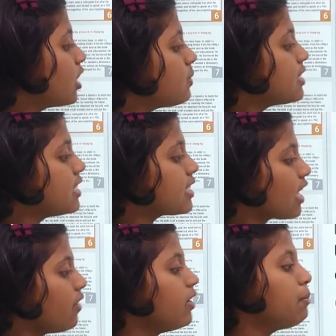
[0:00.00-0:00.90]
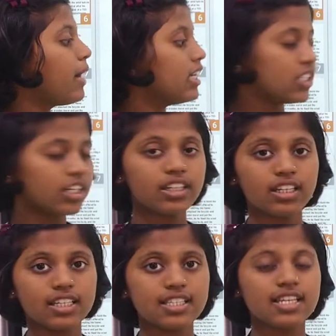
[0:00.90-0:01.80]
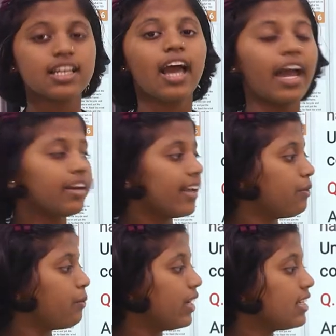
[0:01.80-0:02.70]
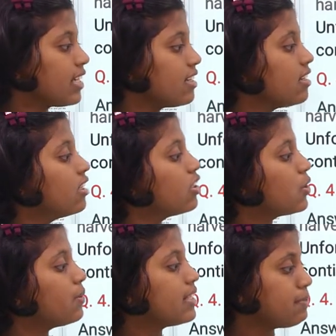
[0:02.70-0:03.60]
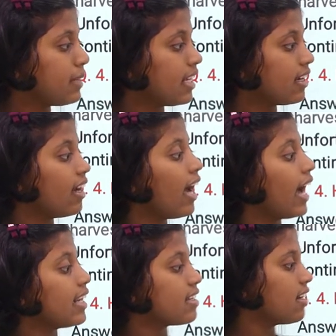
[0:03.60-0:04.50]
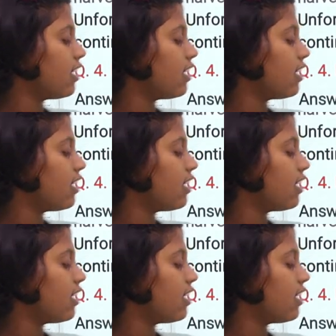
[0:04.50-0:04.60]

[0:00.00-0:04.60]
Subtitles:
he was discovered by journalists and invited to speak at